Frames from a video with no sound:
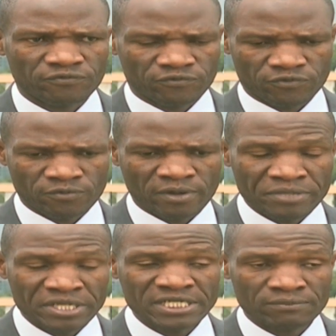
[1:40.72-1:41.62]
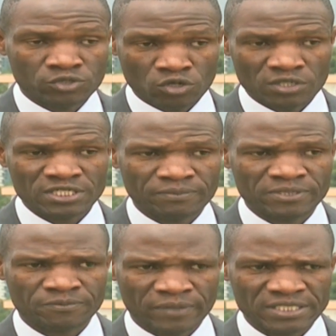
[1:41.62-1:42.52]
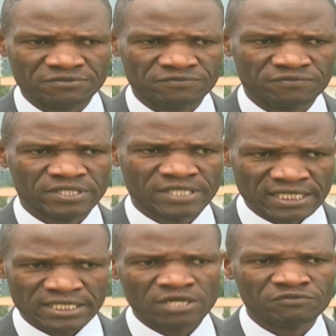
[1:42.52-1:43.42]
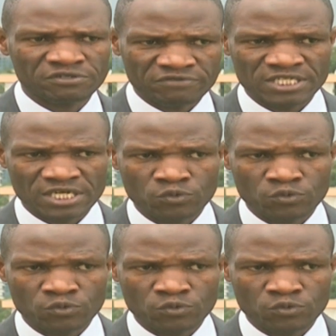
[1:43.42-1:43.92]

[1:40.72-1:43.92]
from a medium to long-term perspective, that kind of investor